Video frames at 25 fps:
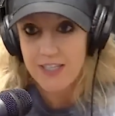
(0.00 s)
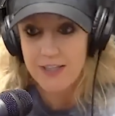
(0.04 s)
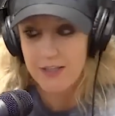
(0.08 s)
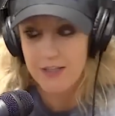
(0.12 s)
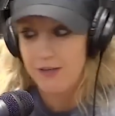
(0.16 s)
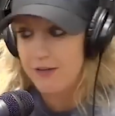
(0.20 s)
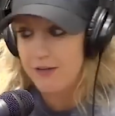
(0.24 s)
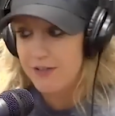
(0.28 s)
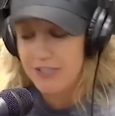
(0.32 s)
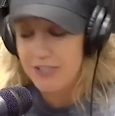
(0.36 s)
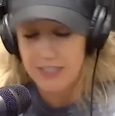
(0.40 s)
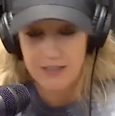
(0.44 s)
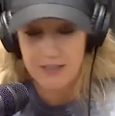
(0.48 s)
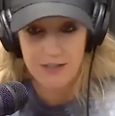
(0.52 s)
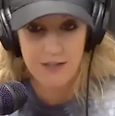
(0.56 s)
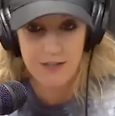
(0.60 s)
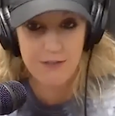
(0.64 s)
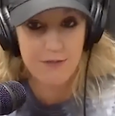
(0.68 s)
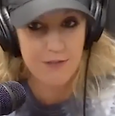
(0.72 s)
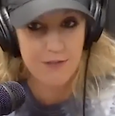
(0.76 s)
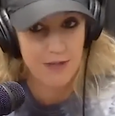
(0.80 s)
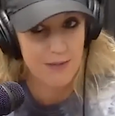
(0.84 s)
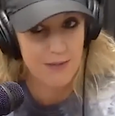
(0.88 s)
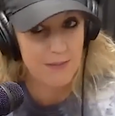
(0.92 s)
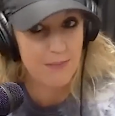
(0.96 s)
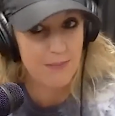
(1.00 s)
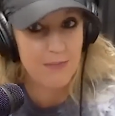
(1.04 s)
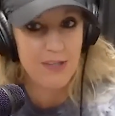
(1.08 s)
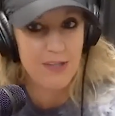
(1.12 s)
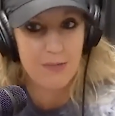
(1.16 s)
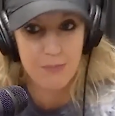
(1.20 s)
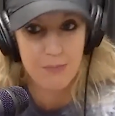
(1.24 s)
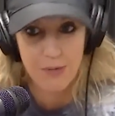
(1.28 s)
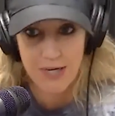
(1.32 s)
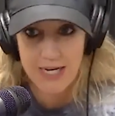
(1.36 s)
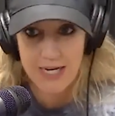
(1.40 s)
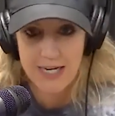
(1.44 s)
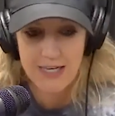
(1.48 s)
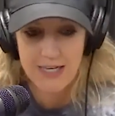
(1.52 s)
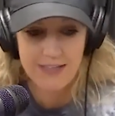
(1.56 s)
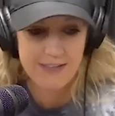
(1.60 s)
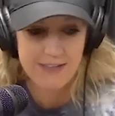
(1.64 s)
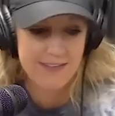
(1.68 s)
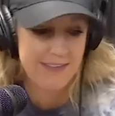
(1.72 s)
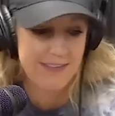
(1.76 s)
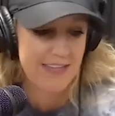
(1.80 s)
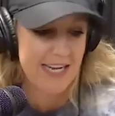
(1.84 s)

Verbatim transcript: their gear from brands.